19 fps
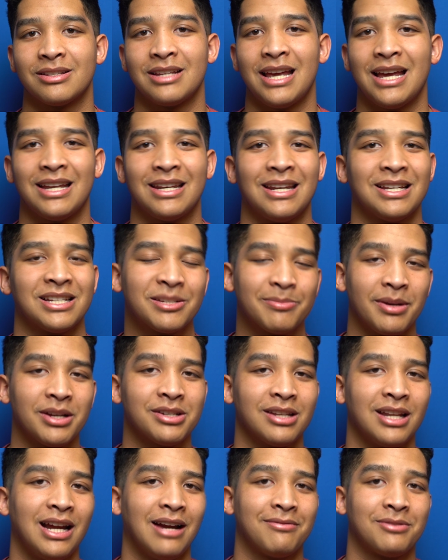and
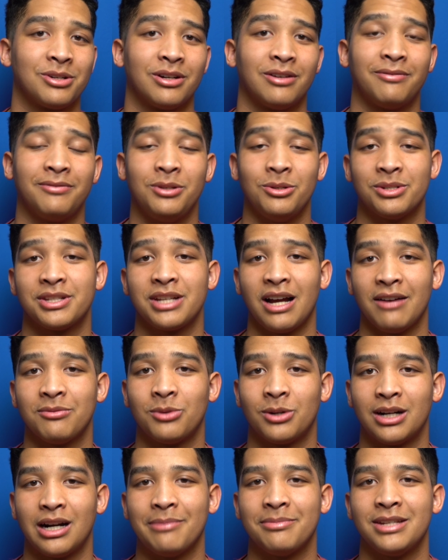especially after a few
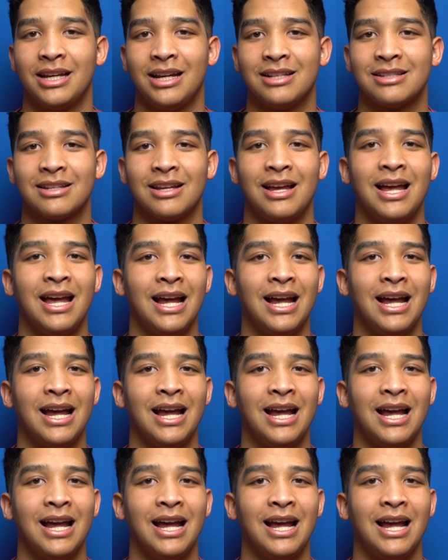software updates,